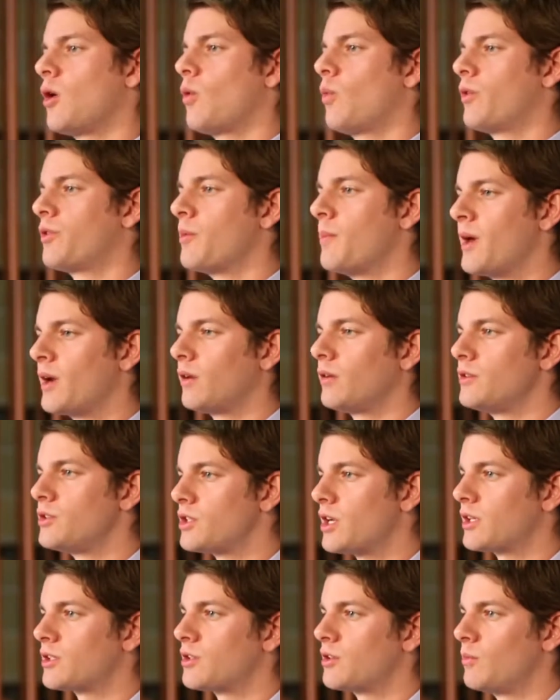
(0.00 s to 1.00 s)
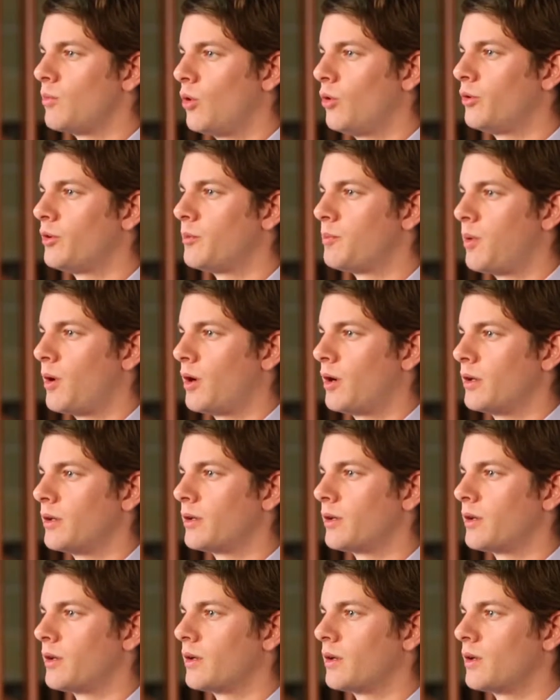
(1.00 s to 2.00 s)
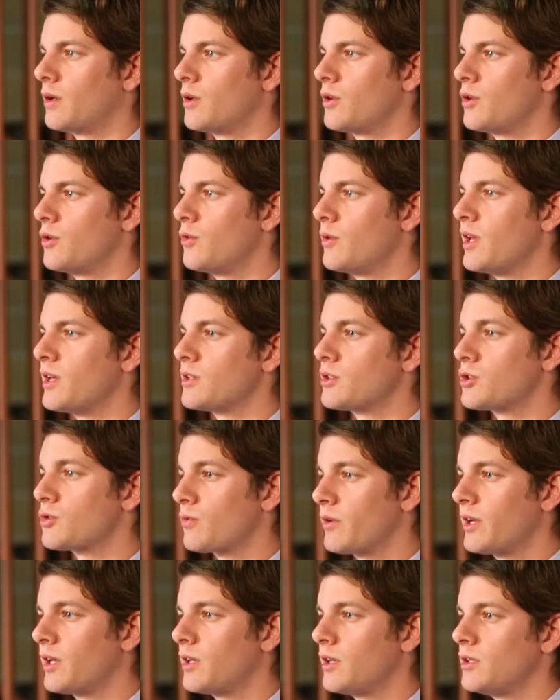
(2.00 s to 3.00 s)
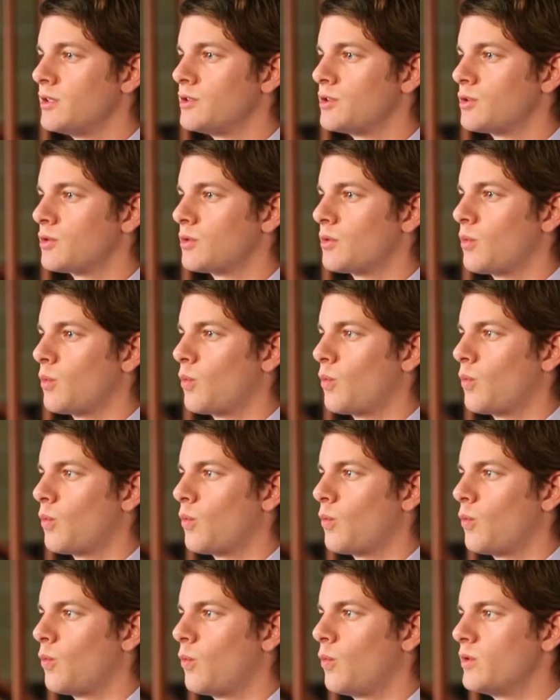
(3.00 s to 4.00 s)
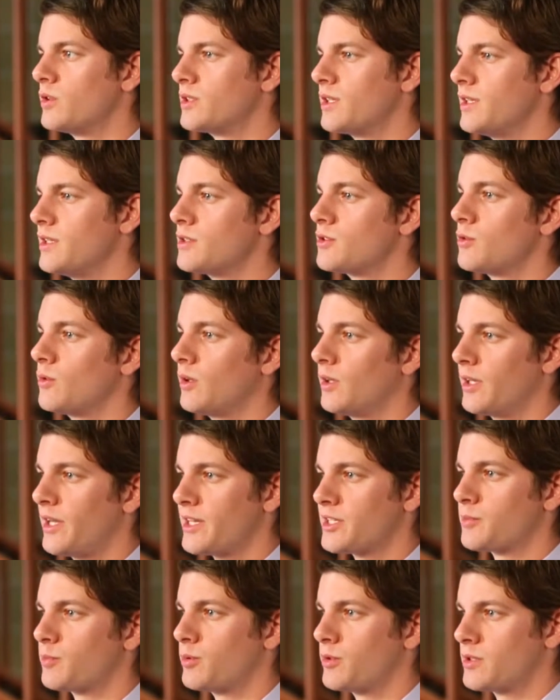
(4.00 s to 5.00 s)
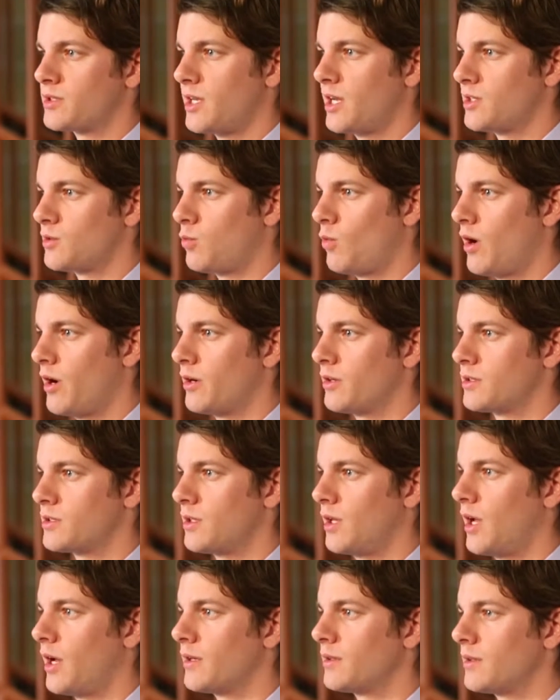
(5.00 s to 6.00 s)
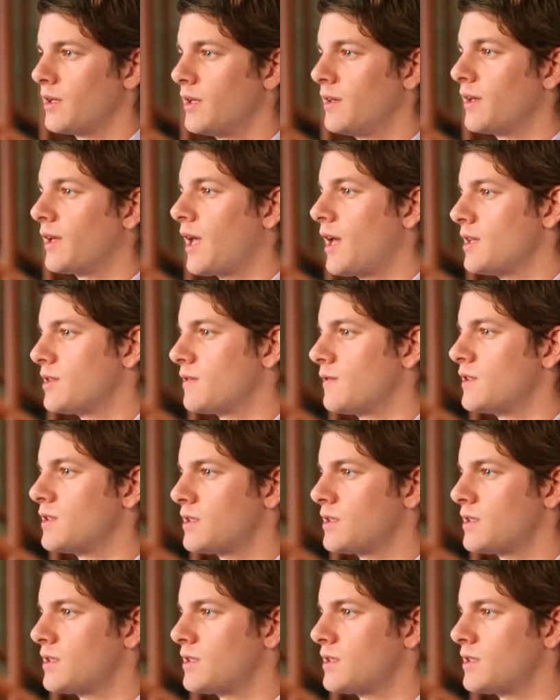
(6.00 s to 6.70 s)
With the metal injection molded part, you get shrinkage, which leads to a less precise wire slot. In the case of a